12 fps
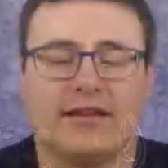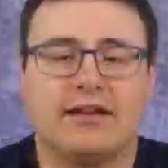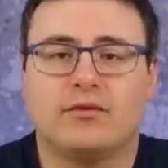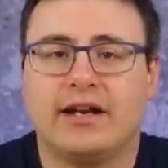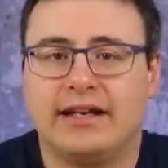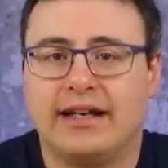
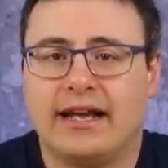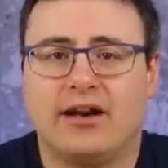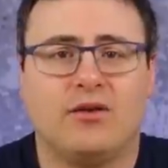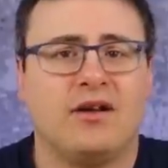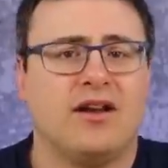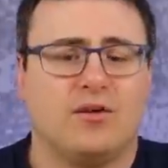think right
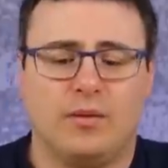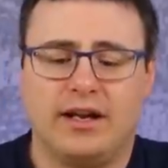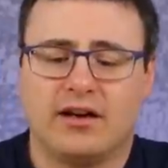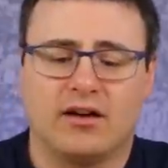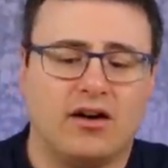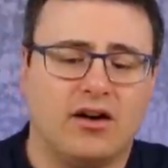now
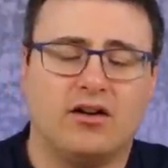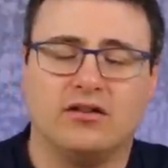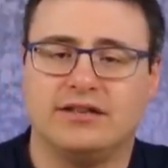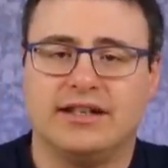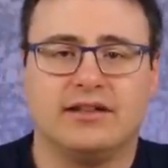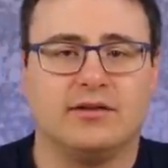we are all
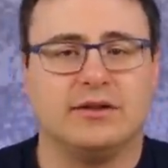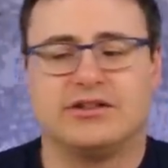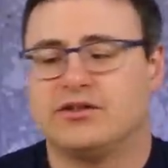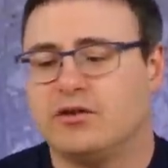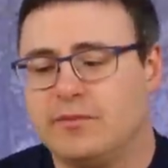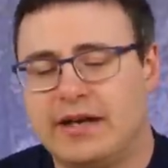dealing with
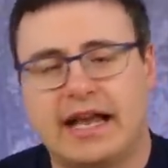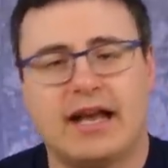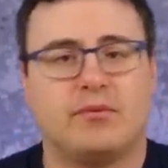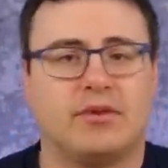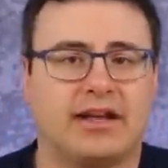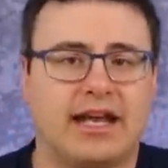so many
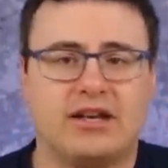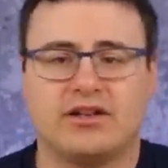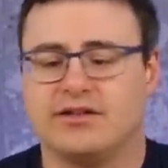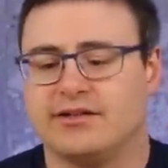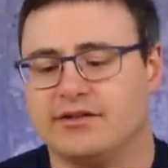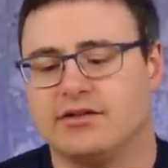
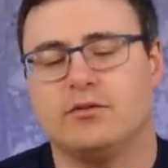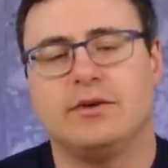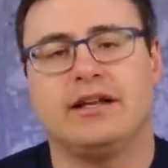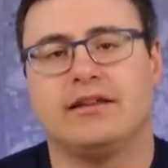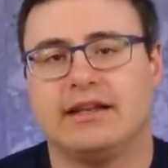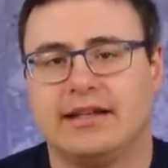applications and so
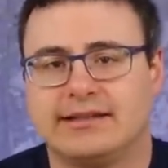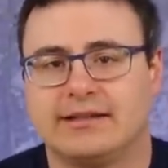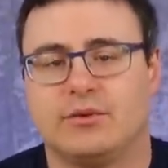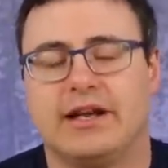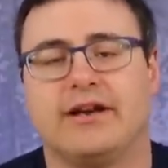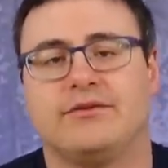many things
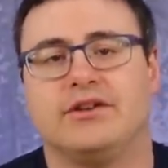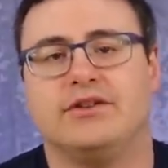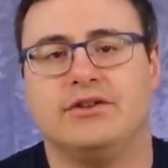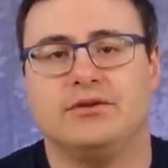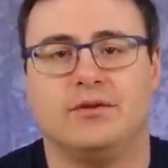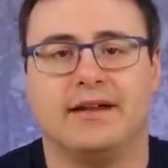that we have to
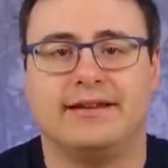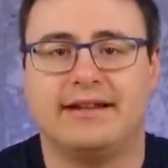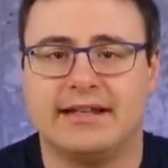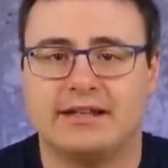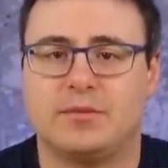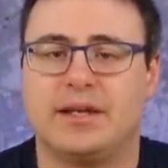do that
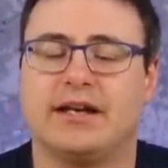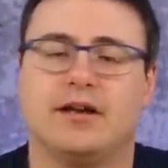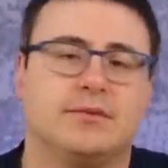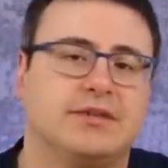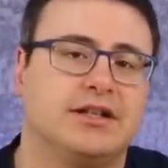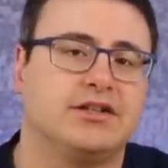this
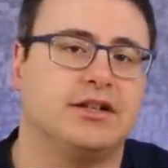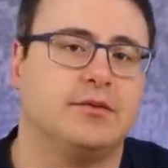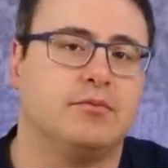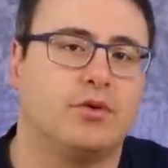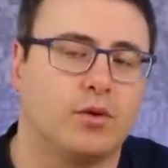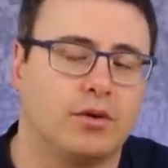becomes such an
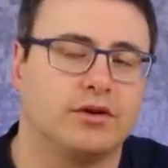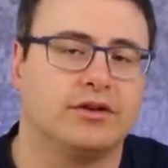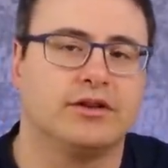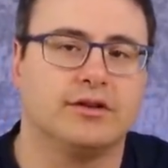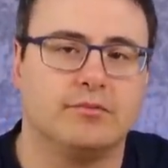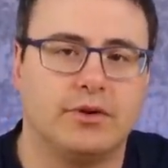
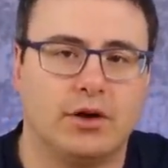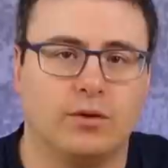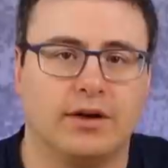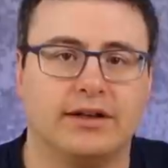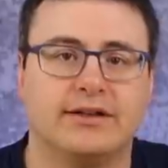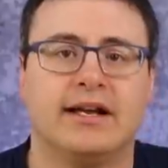important
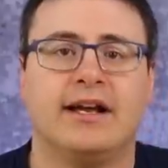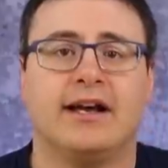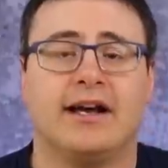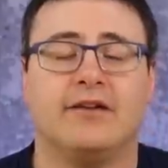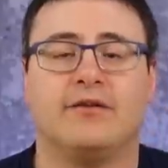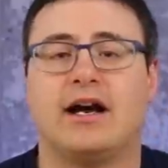component
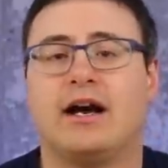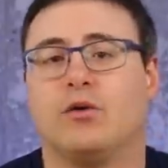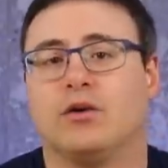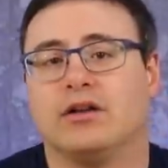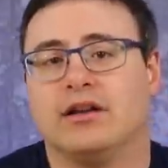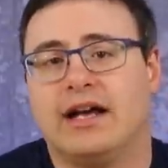of
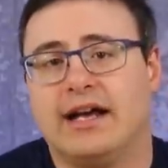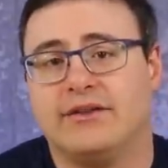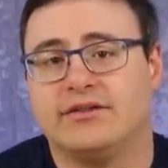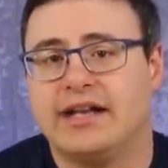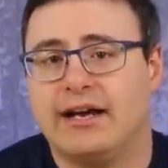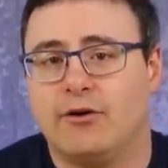our
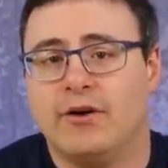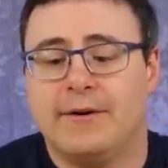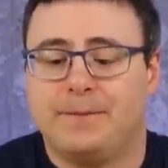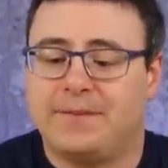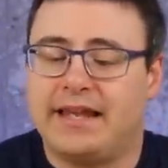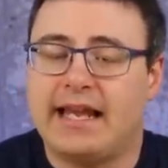lives. Now,
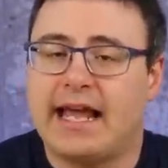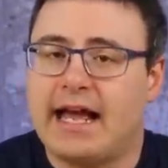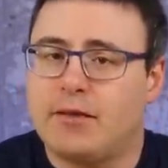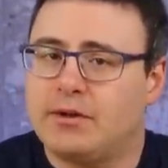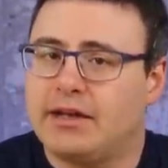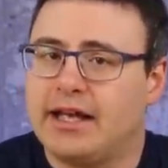the
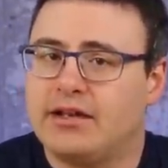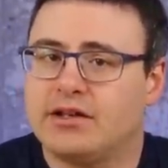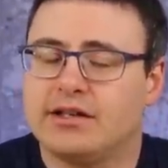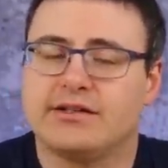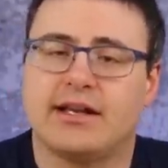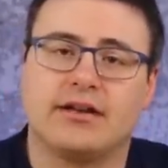application
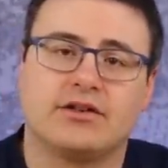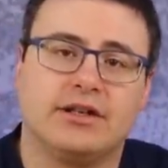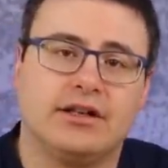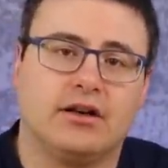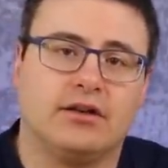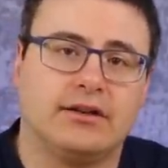is
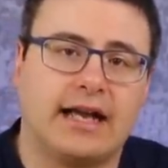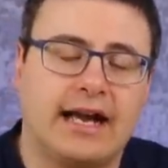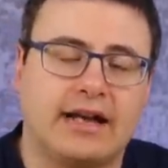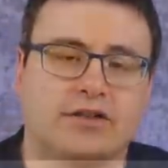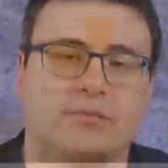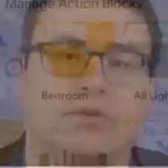actually called
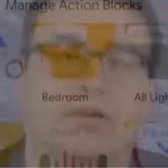Action